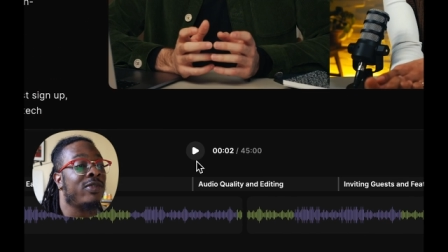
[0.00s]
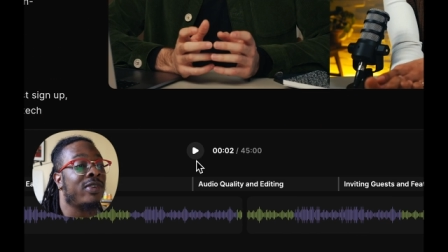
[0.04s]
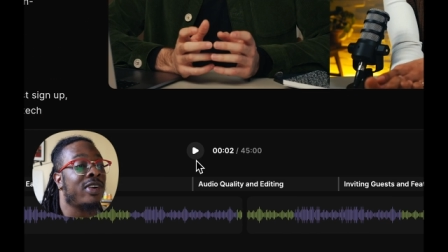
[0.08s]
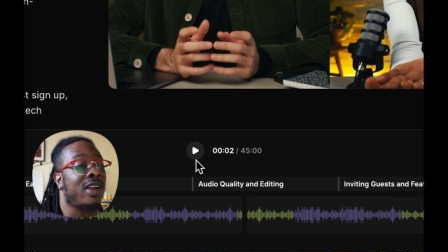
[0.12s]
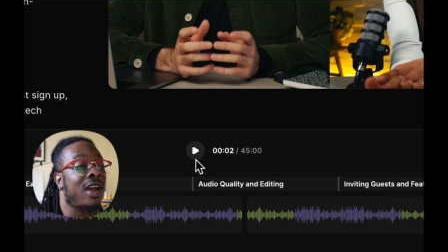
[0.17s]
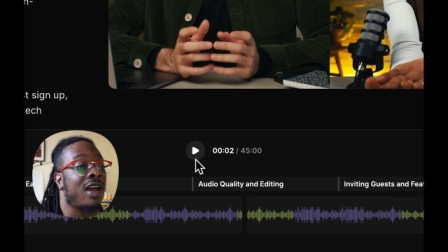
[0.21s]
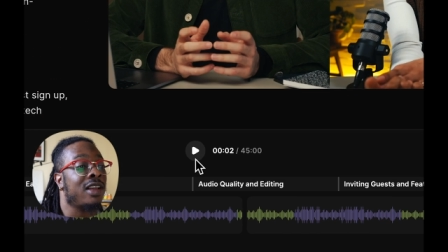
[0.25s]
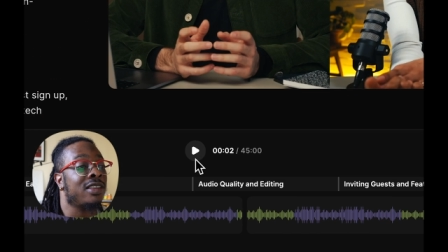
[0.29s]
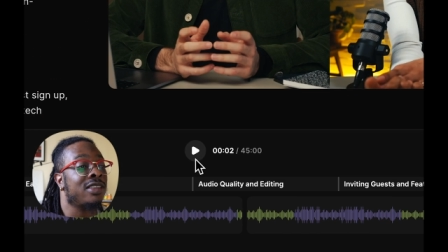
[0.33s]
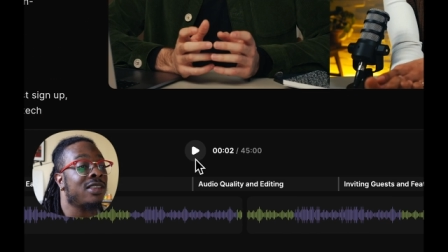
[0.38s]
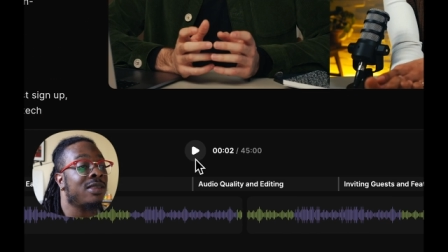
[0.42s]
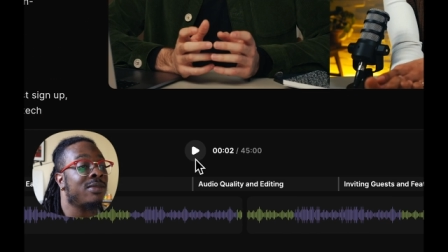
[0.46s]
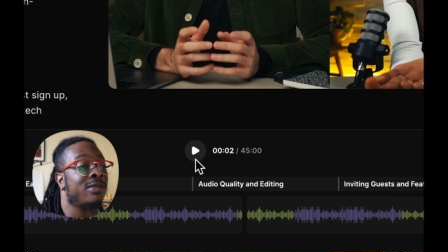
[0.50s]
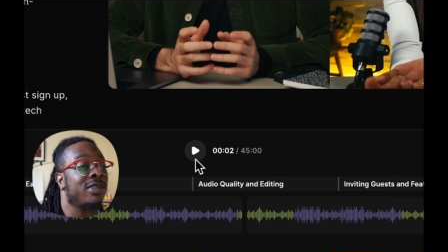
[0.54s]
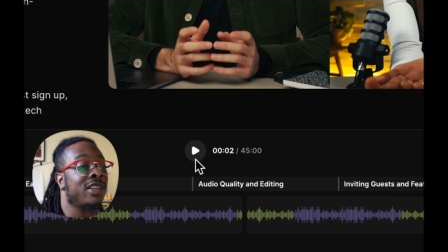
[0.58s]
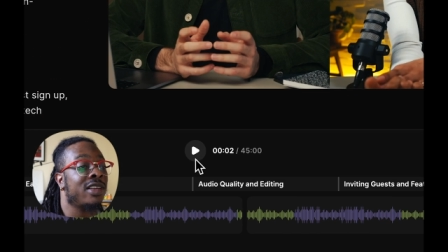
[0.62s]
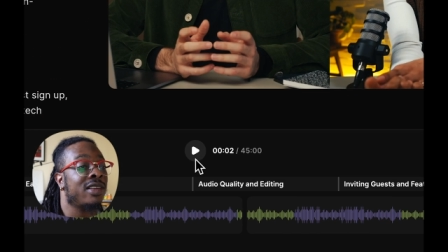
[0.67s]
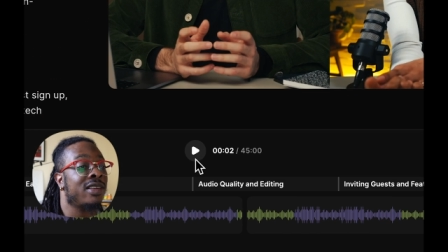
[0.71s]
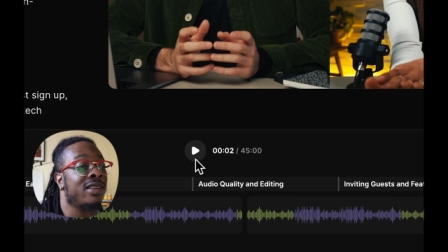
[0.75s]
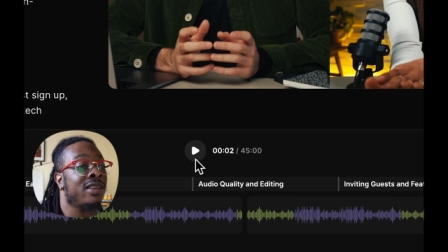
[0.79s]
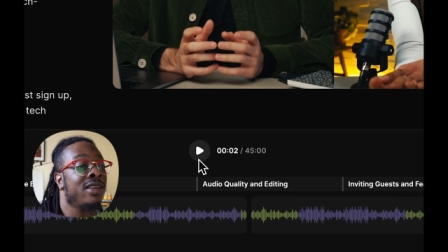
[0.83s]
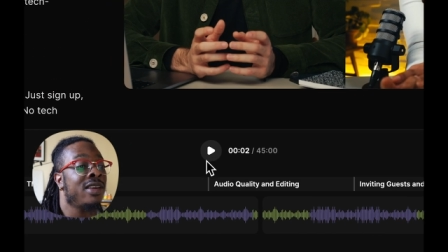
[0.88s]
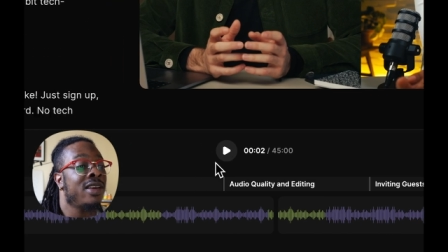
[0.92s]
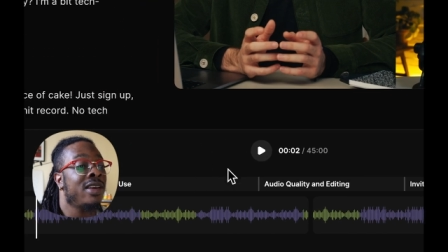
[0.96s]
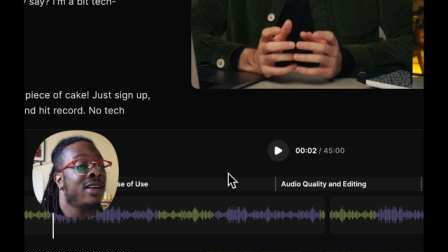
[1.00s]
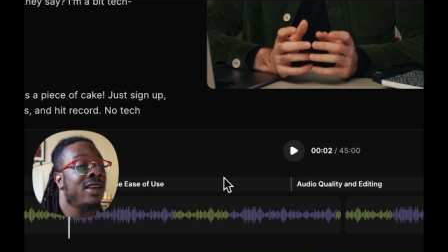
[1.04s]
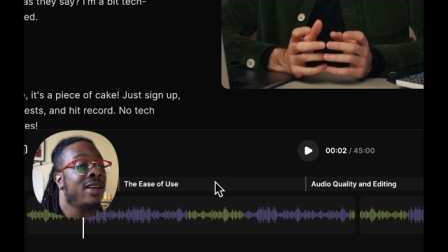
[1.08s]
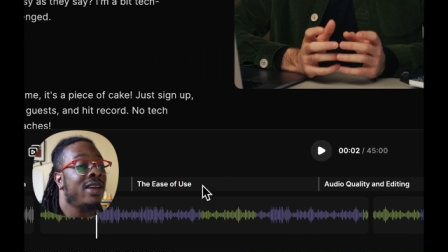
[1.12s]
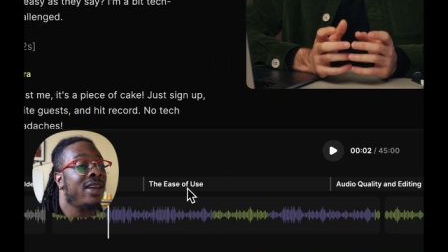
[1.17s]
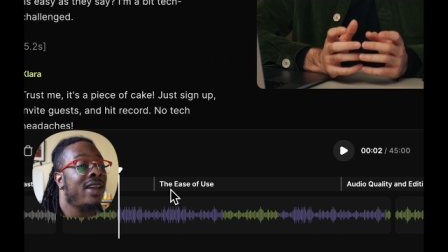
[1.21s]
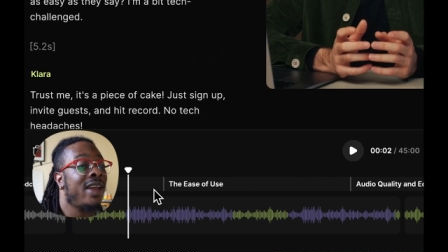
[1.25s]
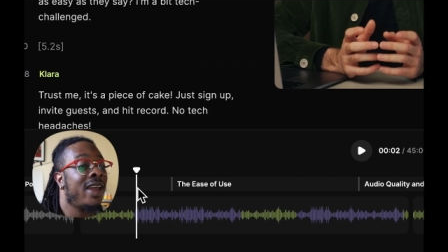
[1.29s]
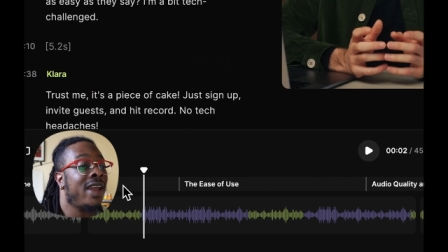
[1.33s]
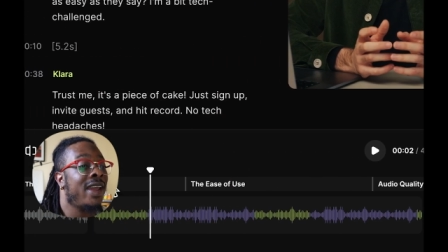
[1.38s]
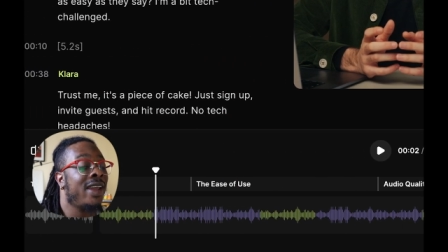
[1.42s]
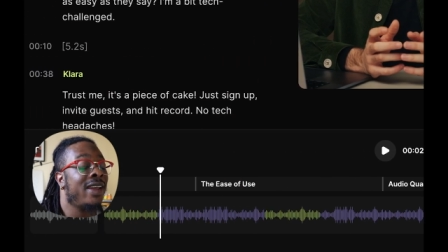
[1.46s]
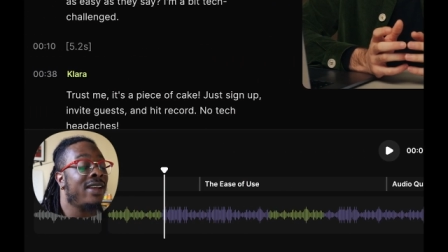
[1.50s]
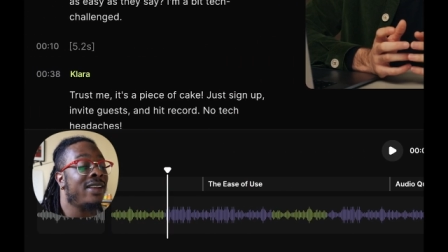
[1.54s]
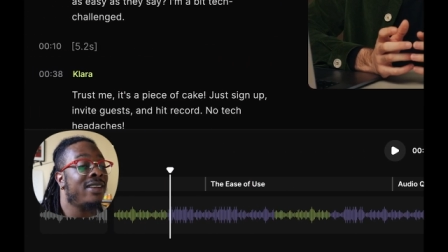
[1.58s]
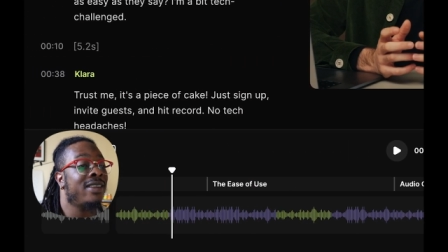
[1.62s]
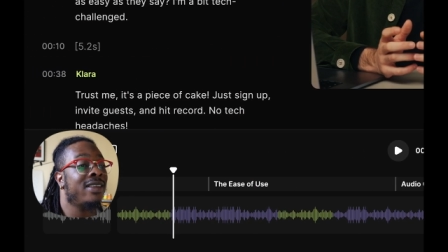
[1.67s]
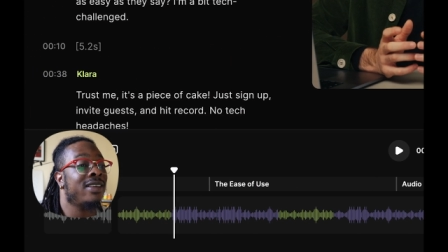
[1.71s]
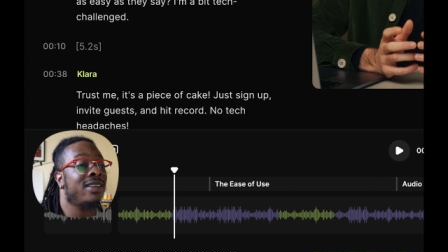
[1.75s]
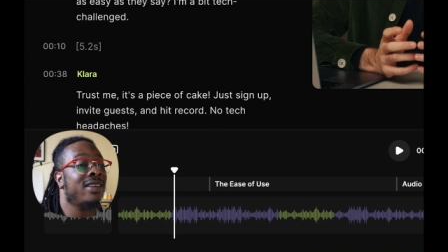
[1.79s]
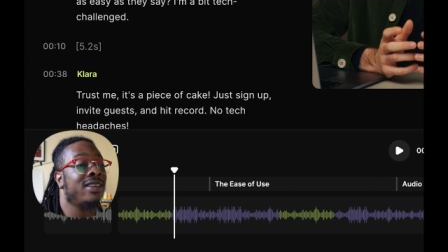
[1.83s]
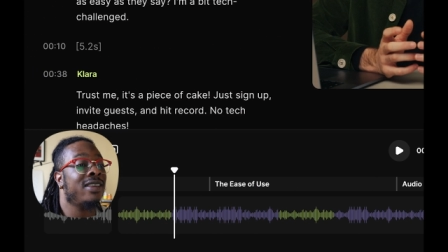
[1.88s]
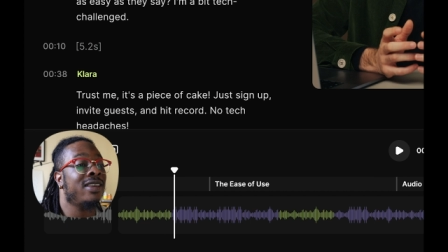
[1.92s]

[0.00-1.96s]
forgot something, and